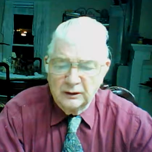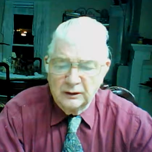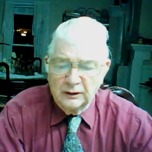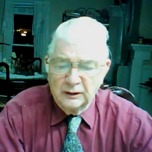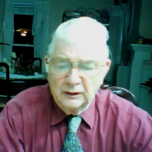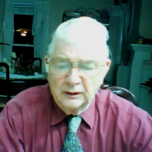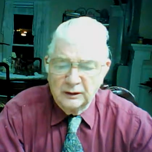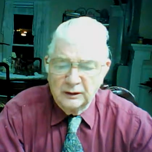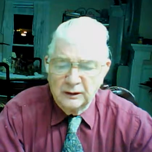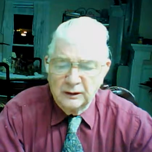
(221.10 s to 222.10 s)

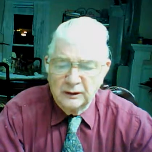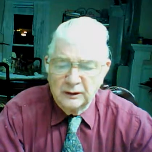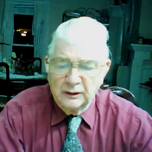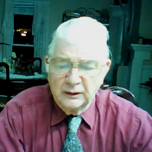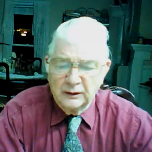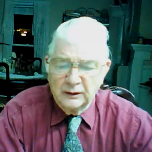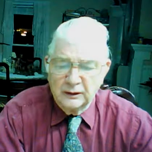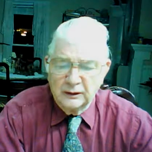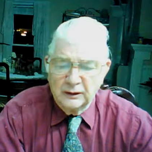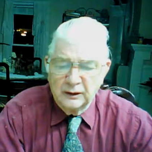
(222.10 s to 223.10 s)

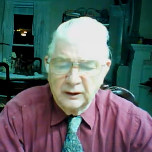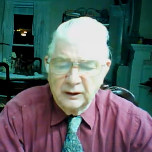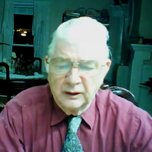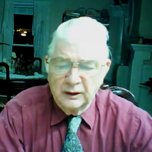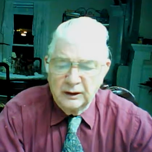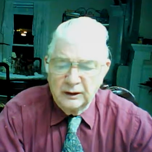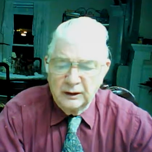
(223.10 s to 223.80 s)
[no speech]